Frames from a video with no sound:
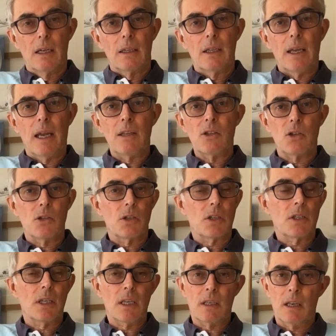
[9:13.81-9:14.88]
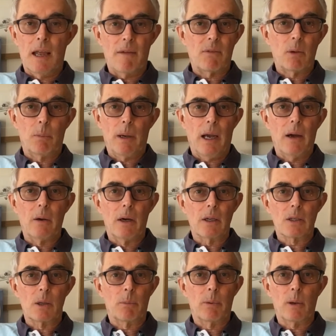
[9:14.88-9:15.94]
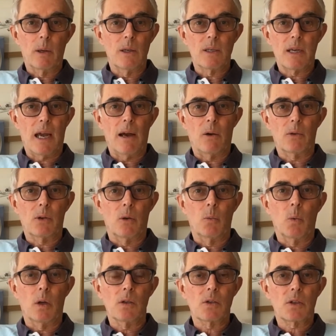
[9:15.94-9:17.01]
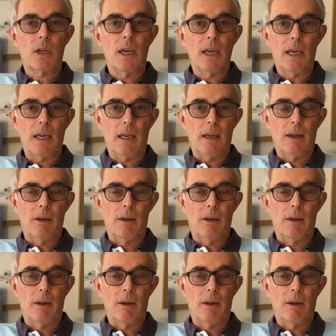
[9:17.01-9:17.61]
the engine just didn't have the power to pull us out on 1 ski.